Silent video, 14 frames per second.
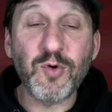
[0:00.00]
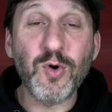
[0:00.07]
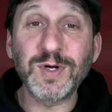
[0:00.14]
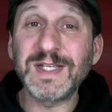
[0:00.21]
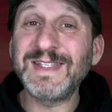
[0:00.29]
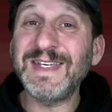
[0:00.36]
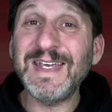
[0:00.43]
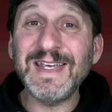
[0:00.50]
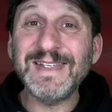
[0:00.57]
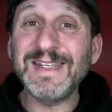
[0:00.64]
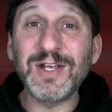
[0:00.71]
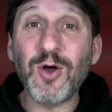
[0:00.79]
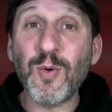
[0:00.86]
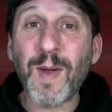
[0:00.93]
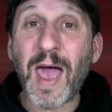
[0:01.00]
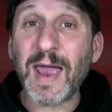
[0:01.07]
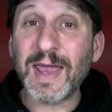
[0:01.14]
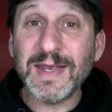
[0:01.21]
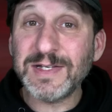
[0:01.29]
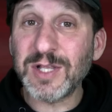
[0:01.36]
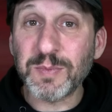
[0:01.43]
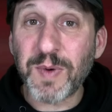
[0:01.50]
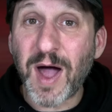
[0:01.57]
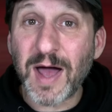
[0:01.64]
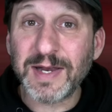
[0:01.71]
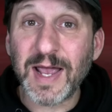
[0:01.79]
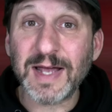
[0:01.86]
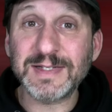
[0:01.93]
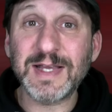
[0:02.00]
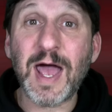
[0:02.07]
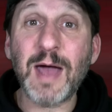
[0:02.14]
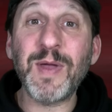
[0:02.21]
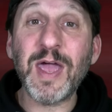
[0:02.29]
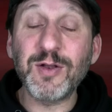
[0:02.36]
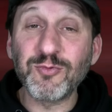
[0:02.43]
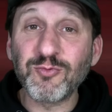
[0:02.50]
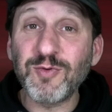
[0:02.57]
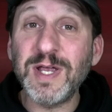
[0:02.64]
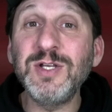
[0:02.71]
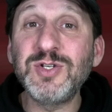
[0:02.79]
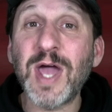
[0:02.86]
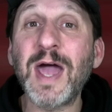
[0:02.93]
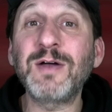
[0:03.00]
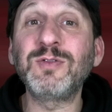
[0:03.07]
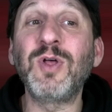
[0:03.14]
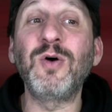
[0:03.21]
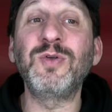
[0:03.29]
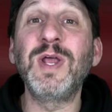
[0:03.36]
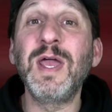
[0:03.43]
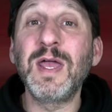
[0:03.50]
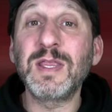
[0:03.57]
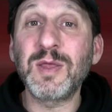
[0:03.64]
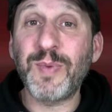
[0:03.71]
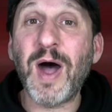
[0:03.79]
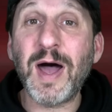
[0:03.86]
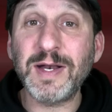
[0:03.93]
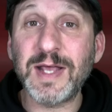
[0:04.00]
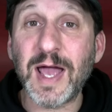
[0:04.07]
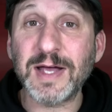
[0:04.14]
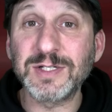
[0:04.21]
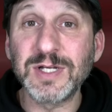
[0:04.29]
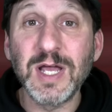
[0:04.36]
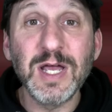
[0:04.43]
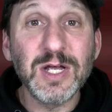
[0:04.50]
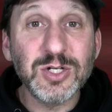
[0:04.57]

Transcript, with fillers: Of course it's easy to go back into the podcast app and re-download the podcast.